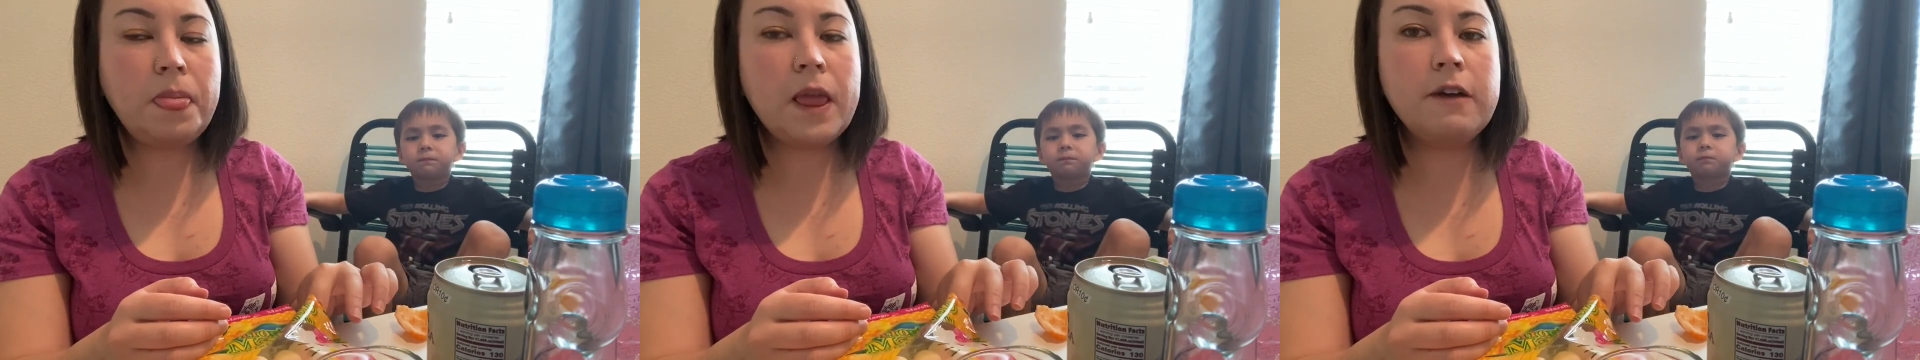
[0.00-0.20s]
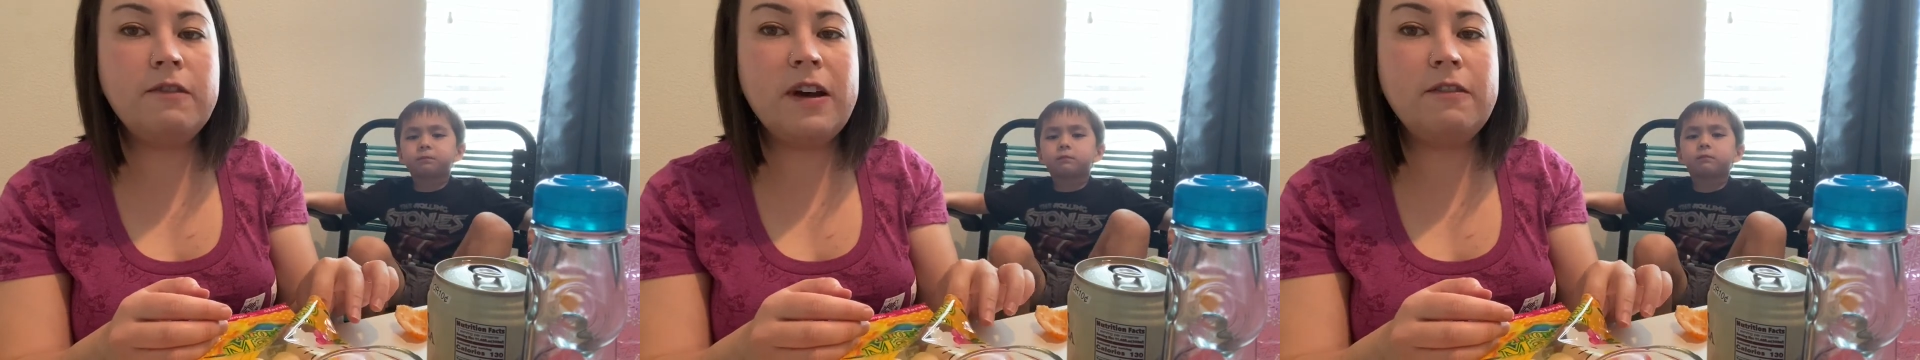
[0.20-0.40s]

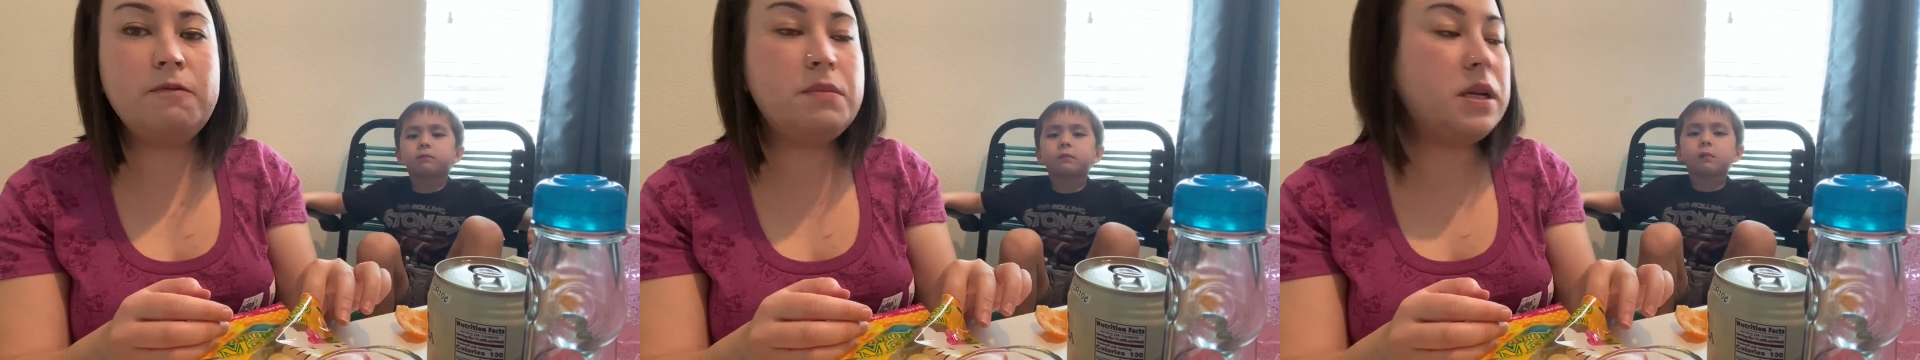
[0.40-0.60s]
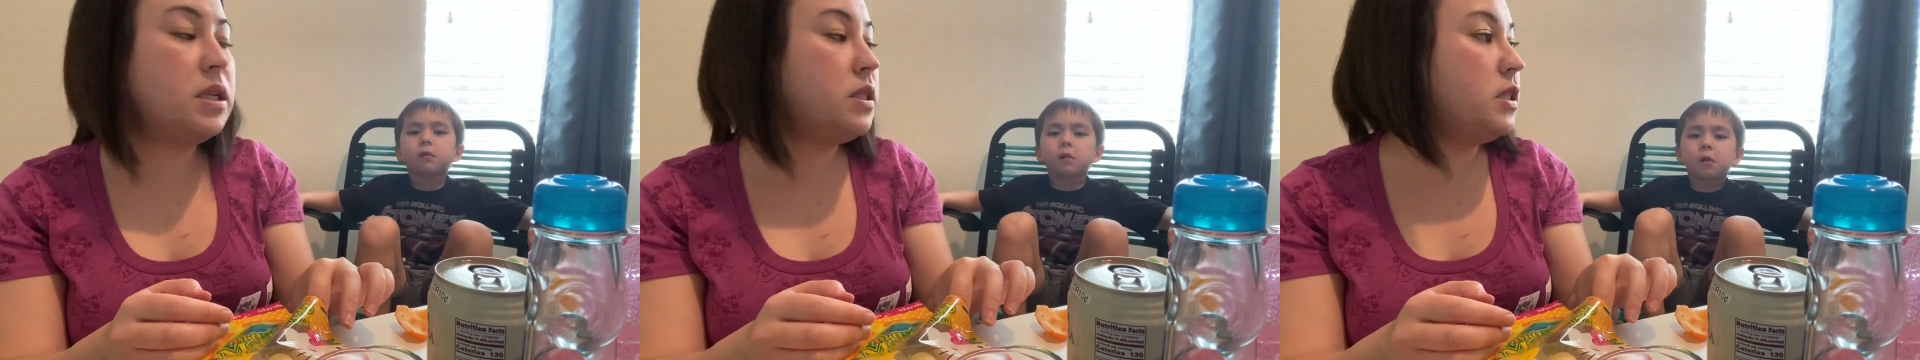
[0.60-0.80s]
Speaker 1: Five
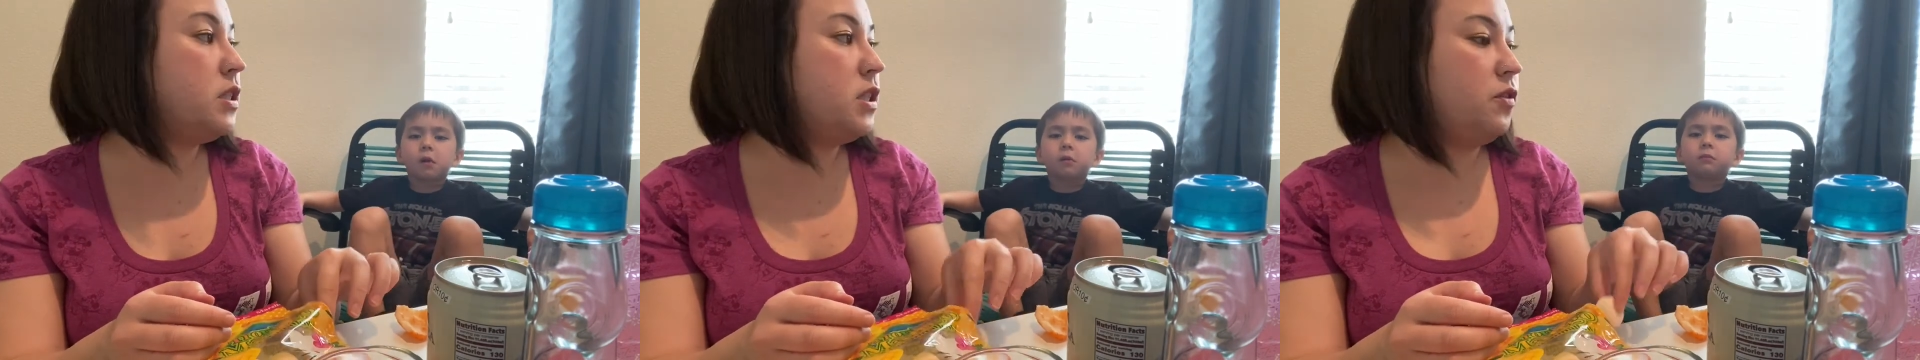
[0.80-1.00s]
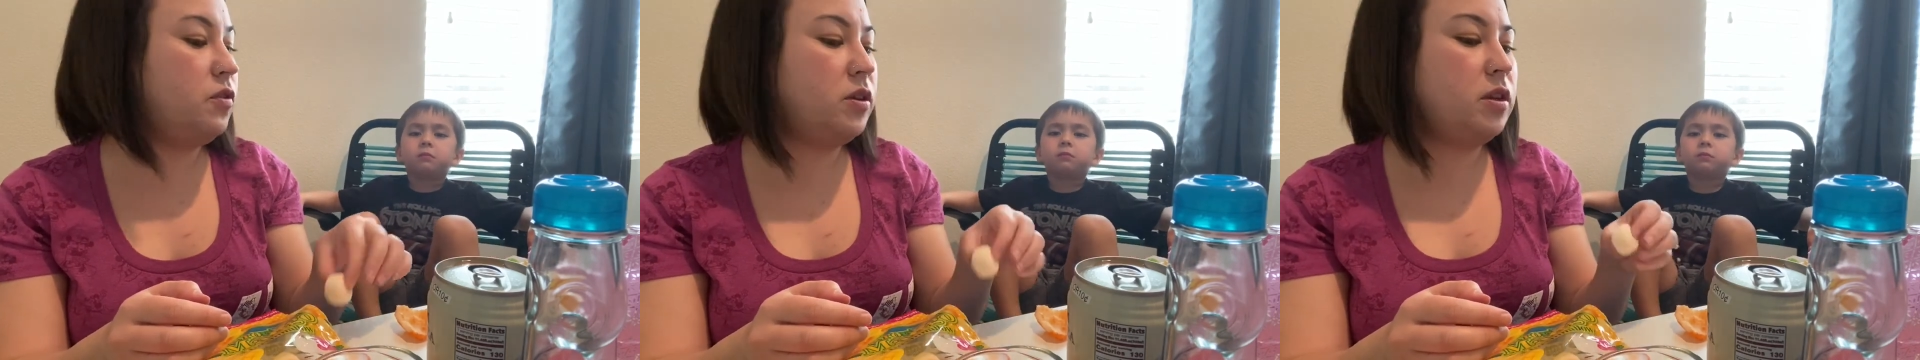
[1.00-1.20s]
minutes is
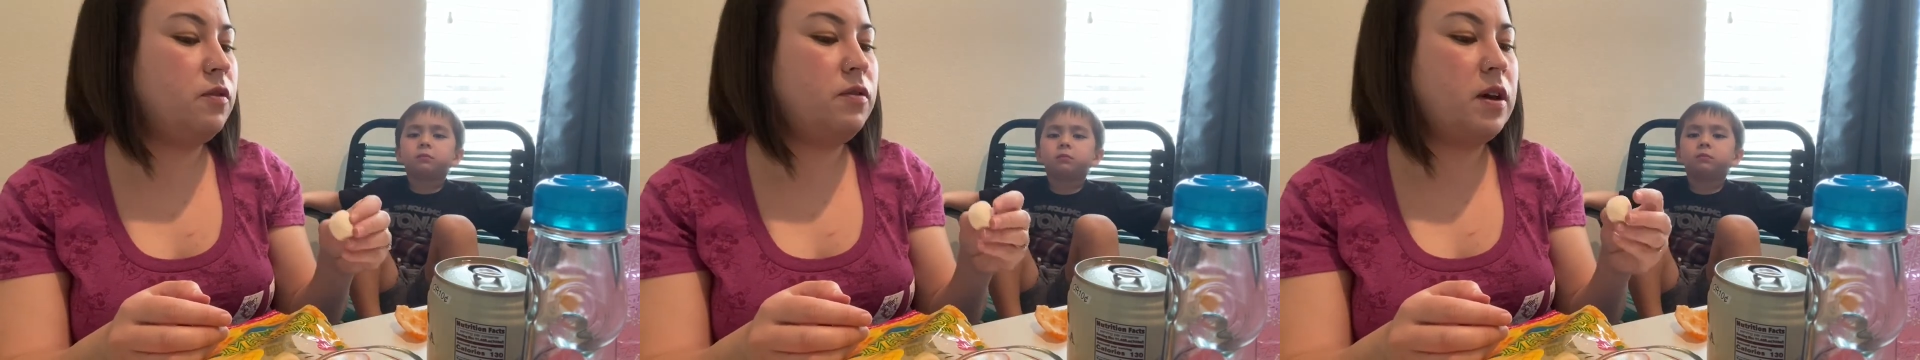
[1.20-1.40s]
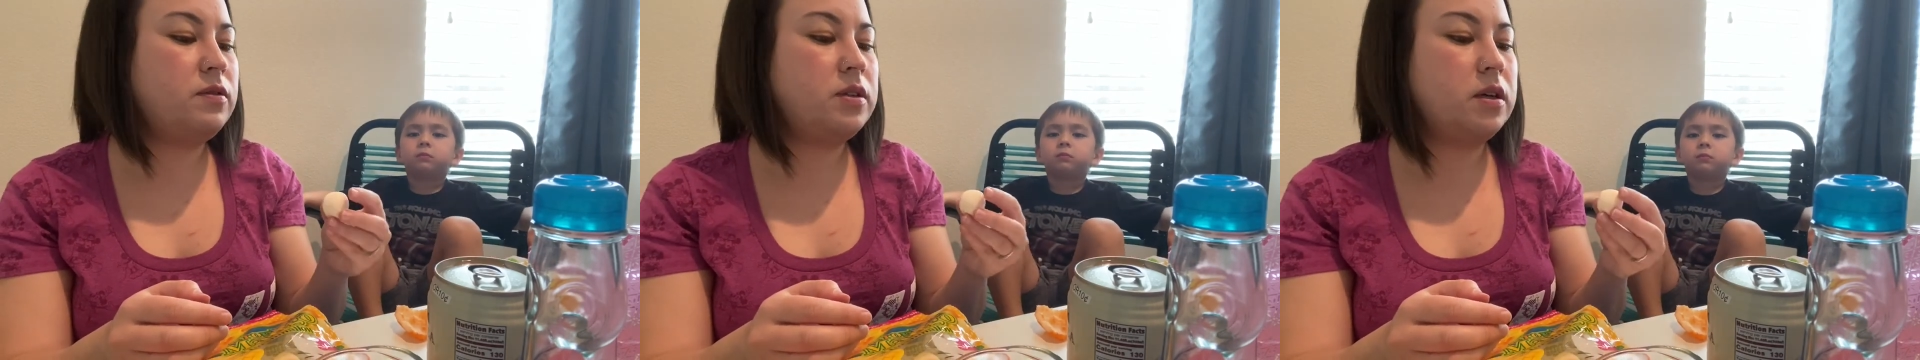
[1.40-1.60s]
different than
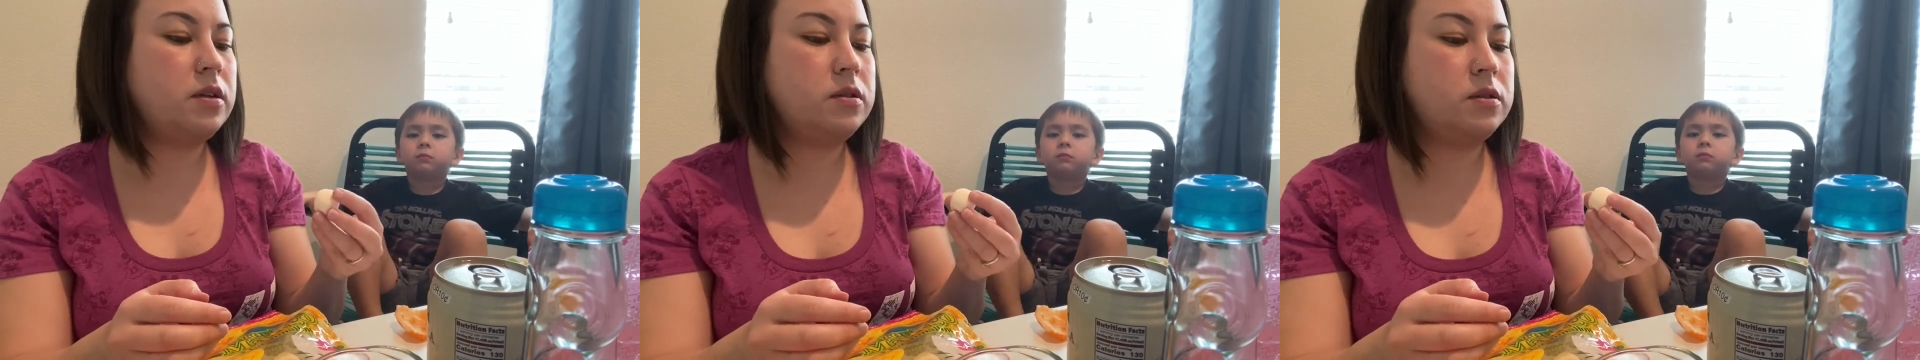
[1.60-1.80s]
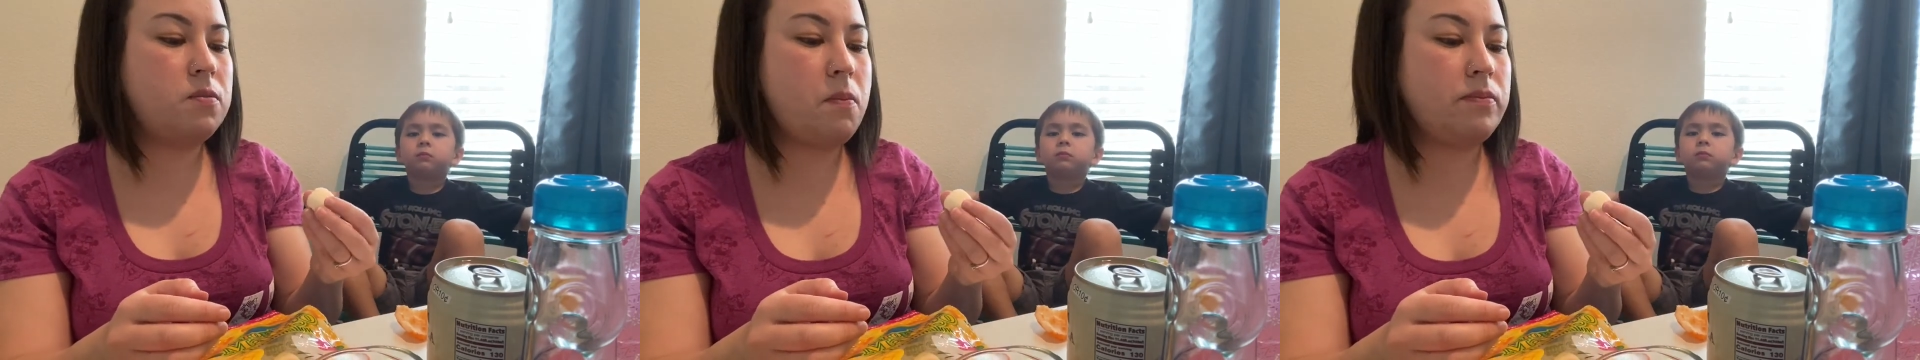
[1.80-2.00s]
five seconds.